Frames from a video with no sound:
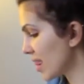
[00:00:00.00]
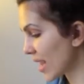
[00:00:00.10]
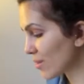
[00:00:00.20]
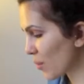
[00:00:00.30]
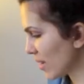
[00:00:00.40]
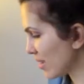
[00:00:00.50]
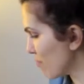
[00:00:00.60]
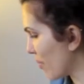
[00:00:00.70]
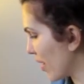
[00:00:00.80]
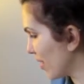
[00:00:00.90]
That's why I
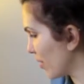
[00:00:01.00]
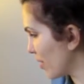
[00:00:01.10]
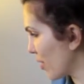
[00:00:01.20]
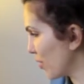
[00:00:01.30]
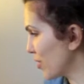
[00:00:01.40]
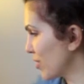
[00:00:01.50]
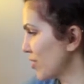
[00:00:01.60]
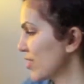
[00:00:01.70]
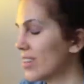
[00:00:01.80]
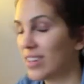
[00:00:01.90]
didn't buy
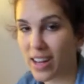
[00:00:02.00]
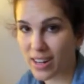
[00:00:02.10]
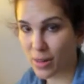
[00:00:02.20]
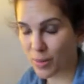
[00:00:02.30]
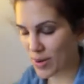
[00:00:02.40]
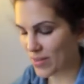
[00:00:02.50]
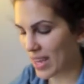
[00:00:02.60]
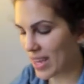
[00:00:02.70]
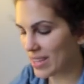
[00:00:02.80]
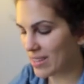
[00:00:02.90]
another one of
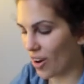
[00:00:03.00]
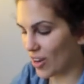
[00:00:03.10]
these.